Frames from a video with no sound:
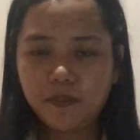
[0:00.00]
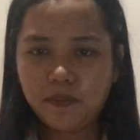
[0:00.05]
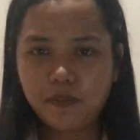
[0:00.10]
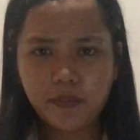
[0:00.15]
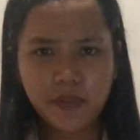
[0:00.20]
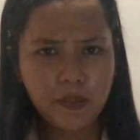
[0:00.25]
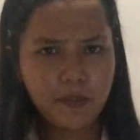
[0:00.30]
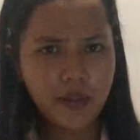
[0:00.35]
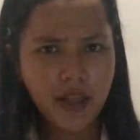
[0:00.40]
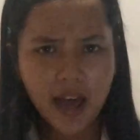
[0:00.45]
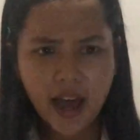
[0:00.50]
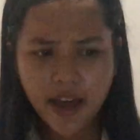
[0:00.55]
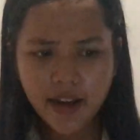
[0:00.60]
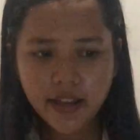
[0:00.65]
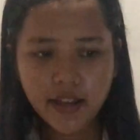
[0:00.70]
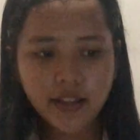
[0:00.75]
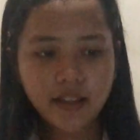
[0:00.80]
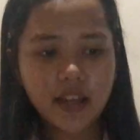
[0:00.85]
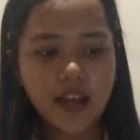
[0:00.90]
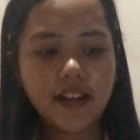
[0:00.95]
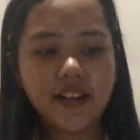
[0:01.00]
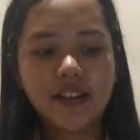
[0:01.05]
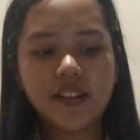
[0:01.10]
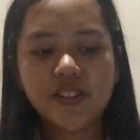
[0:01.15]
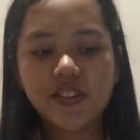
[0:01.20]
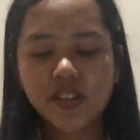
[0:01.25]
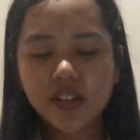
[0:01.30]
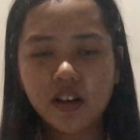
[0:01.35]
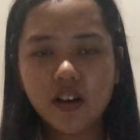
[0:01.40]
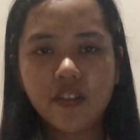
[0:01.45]
the planet, and
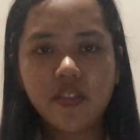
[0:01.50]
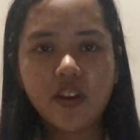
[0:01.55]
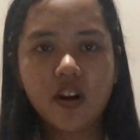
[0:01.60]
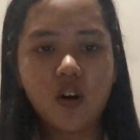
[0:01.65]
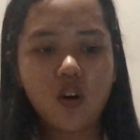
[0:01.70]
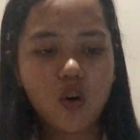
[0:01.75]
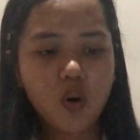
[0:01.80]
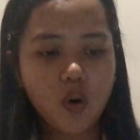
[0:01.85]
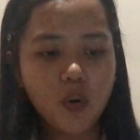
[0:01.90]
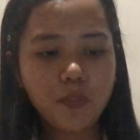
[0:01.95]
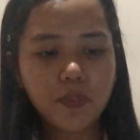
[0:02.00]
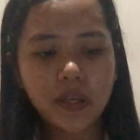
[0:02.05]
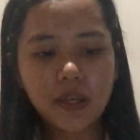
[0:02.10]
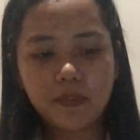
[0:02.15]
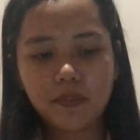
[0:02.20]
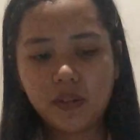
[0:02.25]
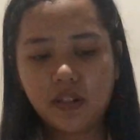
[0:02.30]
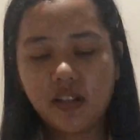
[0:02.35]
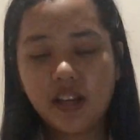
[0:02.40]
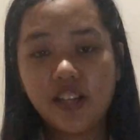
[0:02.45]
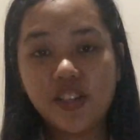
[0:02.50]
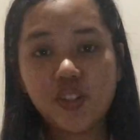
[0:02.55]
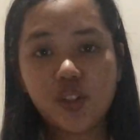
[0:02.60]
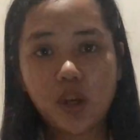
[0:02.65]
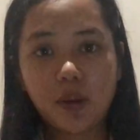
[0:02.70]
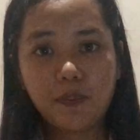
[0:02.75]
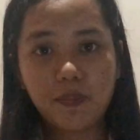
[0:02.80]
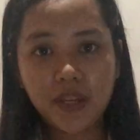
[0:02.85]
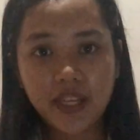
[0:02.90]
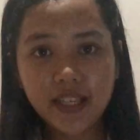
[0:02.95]
ensure that all people enjoy
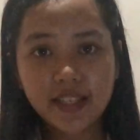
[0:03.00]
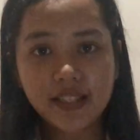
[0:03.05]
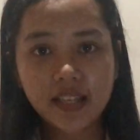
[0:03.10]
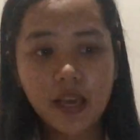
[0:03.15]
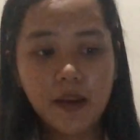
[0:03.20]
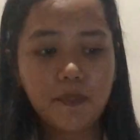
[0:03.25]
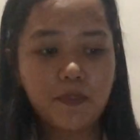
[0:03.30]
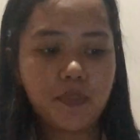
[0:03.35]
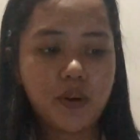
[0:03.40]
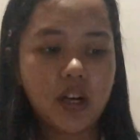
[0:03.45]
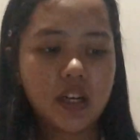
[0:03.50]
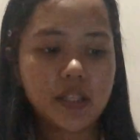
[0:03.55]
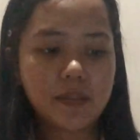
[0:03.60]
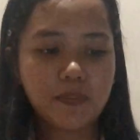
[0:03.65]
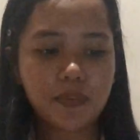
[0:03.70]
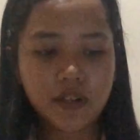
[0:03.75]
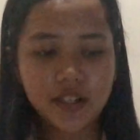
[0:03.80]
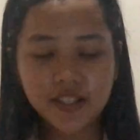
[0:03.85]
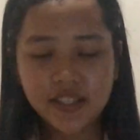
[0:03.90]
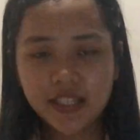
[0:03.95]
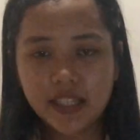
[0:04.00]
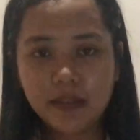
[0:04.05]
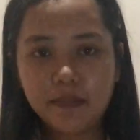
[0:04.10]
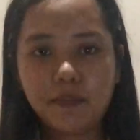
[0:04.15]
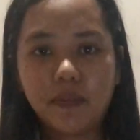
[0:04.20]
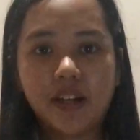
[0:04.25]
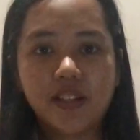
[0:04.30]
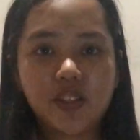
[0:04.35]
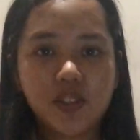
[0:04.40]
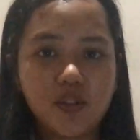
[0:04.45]
peace and prosperity
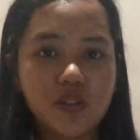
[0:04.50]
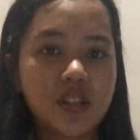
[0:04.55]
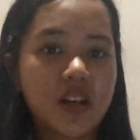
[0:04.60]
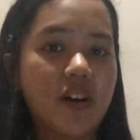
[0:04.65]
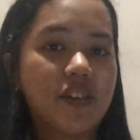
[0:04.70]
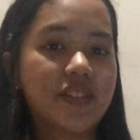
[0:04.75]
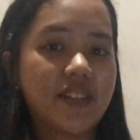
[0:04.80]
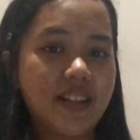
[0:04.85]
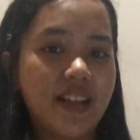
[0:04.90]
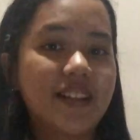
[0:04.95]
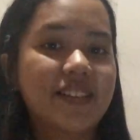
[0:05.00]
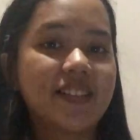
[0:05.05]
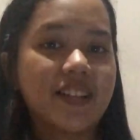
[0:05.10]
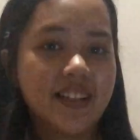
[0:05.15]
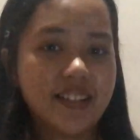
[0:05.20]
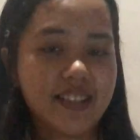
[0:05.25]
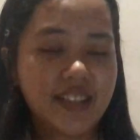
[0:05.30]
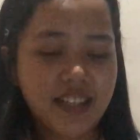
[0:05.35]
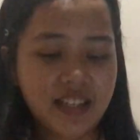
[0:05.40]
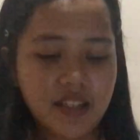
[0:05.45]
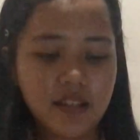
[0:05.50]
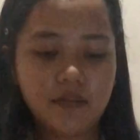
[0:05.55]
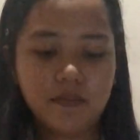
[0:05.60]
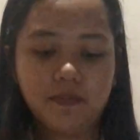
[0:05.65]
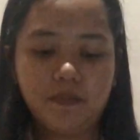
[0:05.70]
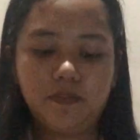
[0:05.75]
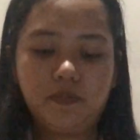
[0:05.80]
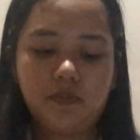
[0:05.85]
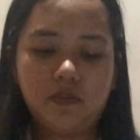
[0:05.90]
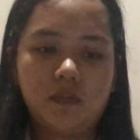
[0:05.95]
by 2030.
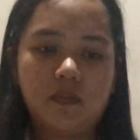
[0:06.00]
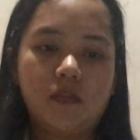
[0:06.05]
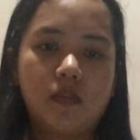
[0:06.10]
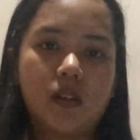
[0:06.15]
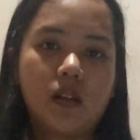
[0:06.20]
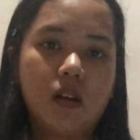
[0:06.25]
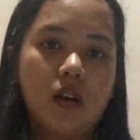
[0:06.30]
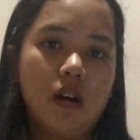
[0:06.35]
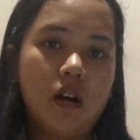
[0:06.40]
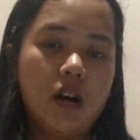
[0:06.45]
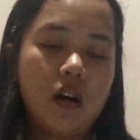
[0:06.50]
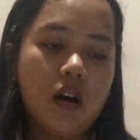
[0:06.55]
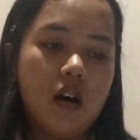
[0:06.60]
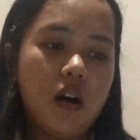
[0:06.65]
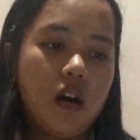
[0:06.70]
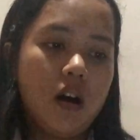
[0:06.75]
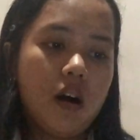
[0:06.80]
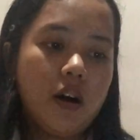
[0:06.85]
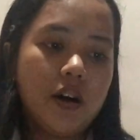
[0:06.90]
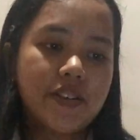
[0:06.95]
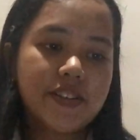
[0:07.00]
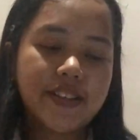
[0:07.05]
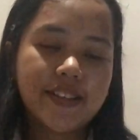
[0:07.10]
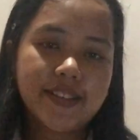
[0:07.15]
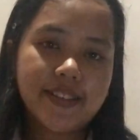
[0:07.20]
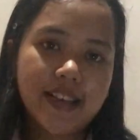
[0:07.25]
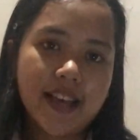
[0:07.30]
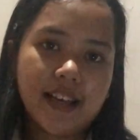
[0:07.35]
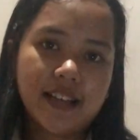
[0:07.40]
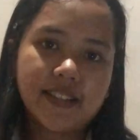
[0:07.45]
Since
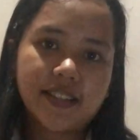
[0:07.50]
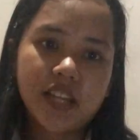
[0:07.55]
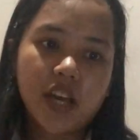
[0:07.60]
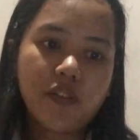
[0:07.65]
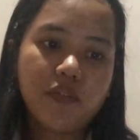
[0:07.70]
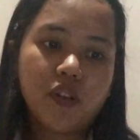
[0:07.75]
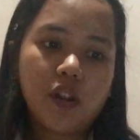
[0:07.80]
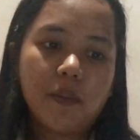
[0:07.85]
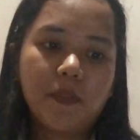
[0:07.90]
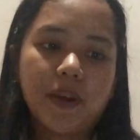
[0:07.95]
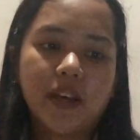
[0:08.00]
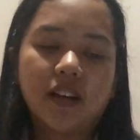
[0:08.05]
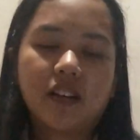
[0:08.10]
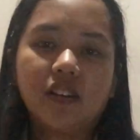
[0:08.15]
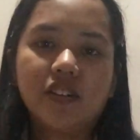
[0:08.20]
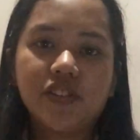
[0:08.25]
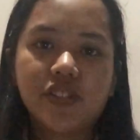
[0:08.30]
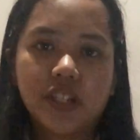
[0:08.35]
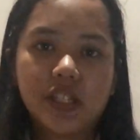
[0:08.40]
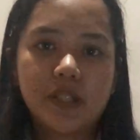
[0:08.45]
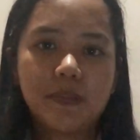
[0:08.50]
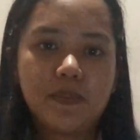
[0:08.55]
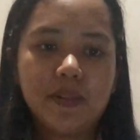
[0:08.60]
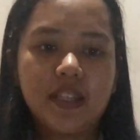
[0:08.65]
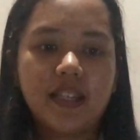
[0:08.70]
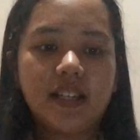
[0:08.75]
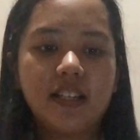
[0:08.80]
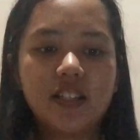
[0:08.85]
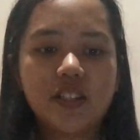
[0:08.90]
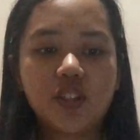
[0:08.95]
then, developing countries
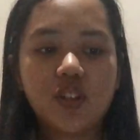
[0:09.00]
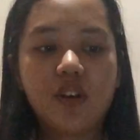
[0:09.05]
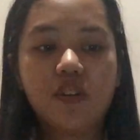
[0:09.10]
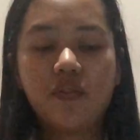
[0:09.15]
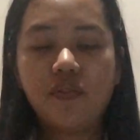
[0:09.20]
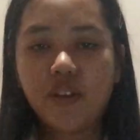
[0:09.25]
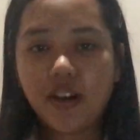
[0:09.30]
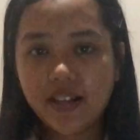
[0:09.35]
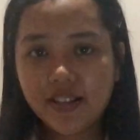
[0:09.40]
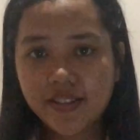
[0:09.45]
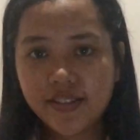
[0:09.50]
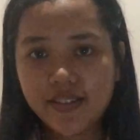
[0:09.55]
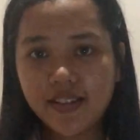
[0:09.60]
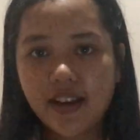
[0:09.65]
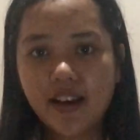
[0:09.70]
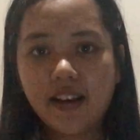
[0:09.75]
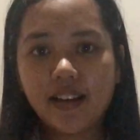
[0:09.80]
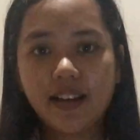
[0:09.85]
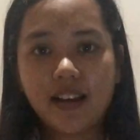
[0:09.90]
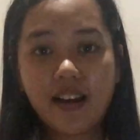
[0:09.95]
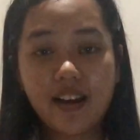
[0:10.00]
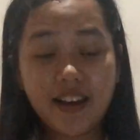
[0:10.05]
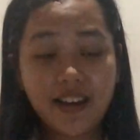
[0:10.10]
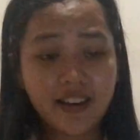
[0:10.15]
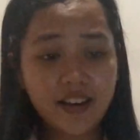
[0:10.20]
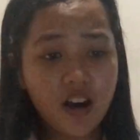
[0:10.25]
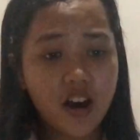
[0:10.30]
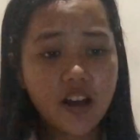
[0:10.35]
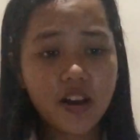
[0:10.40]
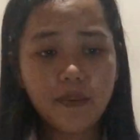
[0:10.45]
begin to advance their
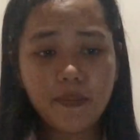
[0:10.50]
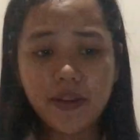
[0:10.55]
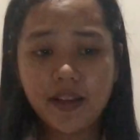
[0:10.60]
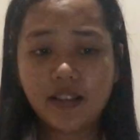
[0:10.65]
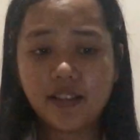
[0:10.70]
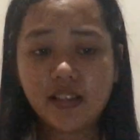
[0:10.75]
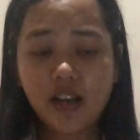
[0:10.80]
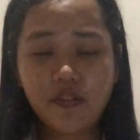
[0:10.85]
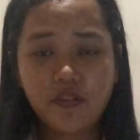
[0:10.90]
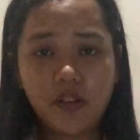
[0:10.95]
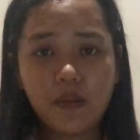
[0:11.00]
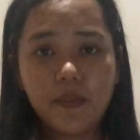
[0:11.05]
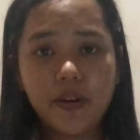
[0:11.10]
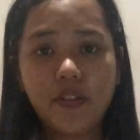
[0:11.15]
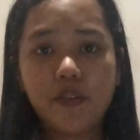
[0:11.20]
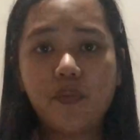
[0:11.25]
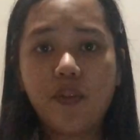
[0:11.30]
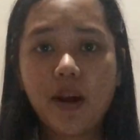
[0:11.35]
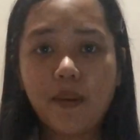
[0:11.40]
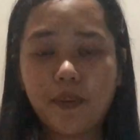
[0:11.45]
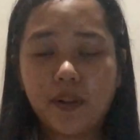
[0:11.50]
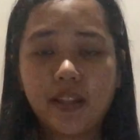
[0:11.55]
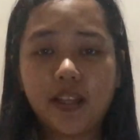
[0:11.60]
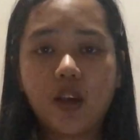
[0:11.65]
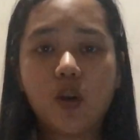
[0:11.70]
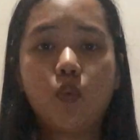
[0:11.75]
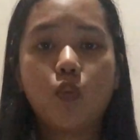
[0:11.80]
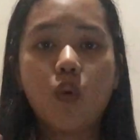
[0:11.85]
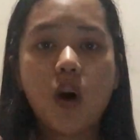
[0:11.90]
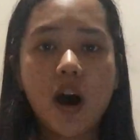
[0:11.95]
economic development rapidly
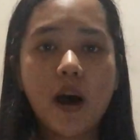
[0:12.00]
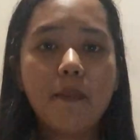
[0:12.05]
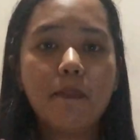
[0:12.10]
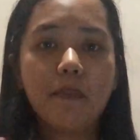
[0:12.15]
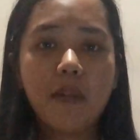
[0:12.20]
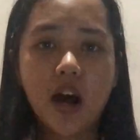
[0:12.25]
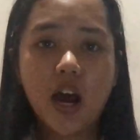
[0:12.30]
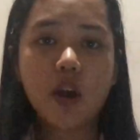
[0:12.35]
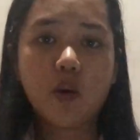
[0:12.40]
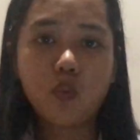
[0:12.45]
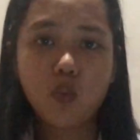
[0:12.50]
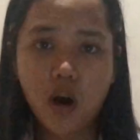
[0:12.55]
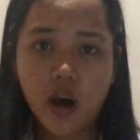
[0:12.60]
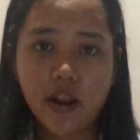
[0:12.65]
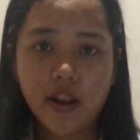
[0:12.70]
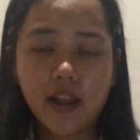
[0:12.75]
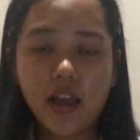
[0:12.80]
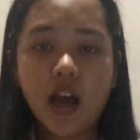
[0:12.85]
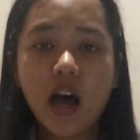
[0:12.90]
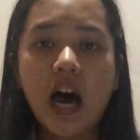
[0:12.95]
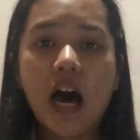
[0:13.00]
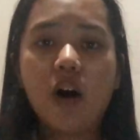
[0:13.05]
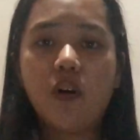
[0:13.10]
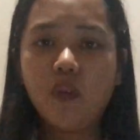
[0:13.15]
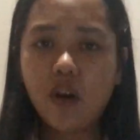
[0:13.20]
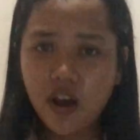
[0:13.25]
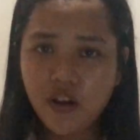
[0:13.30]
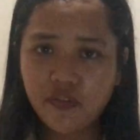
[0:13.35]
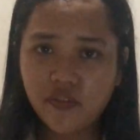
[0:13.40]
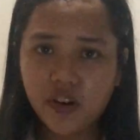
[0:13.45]
one by one.
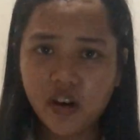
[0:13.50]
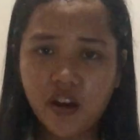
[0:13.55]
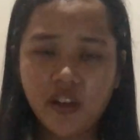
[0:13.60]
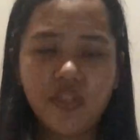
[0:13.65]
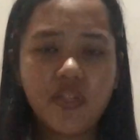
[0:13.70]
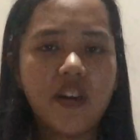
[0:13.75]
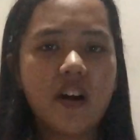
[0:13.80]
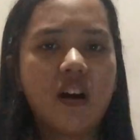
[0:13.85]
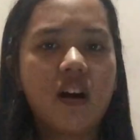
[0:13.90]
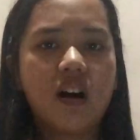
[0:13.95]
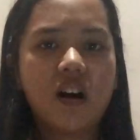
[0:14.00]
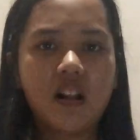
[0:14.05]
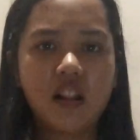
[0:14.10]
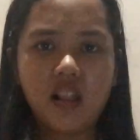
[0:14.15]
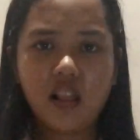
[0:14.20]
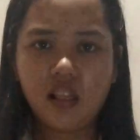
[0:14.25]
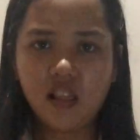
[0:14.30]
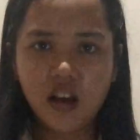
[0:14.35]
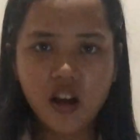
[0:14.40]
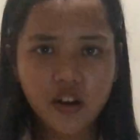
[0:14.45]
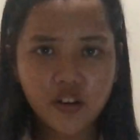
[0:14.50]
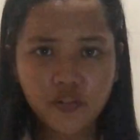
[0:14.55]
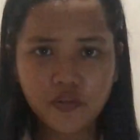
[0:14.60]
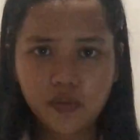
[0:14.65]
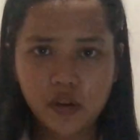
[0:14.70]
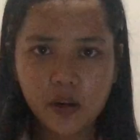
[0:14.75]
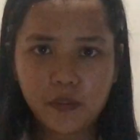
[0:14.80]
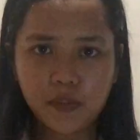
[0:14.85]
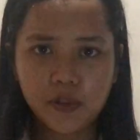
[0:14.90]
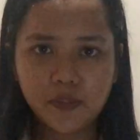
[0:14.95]
However, there are a lot of
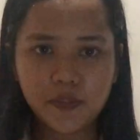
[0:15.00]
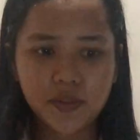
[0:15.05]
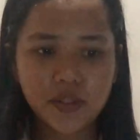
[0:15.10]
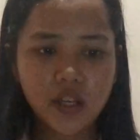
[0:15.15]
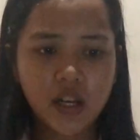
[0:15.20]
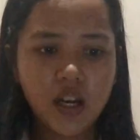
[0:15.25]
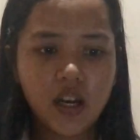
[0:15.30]
problems